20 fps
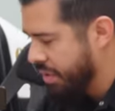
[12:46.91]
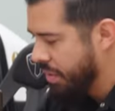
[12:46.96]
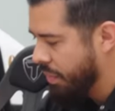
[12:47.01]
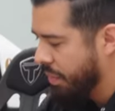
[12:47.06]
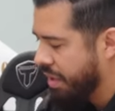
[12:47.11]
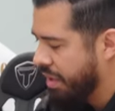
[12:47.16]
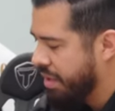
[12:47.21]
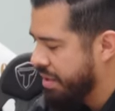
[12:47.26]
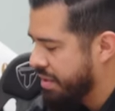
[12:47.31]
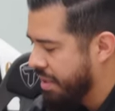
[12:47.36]
So
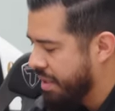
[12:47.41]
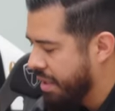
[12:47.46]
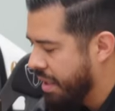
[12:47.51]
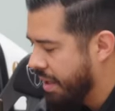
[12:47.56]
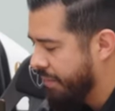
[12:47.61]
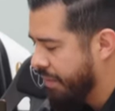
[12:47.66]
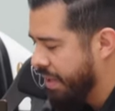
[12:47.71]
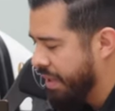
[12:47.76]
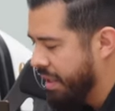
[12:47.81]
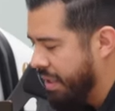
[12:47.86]
we're gonna start
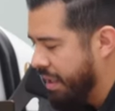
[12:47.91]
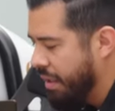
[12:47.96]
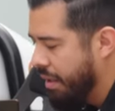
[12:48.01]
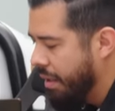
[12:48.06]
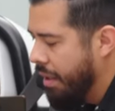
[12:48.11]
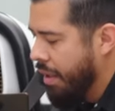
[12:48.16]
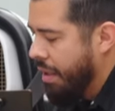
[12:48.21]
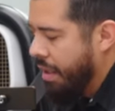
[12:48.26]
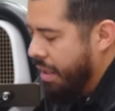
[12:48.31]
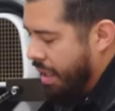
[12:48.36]
off right
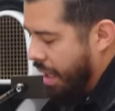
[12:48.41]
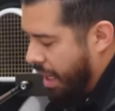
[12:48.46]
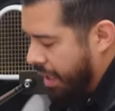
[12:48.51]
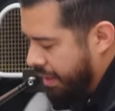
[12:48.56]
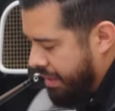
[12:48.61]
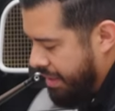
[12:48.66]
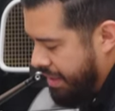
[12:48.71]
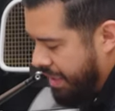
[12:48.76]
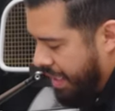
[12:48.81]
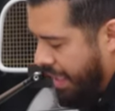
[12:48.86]
here
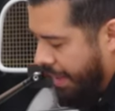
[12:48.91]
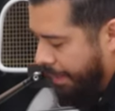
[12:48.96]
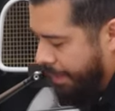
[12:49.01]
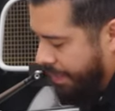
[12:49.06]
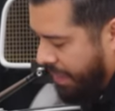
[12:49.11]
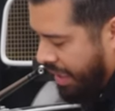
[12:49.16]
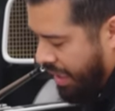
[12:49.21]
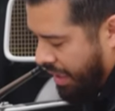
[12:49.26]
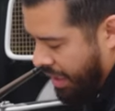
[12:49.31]
on the top,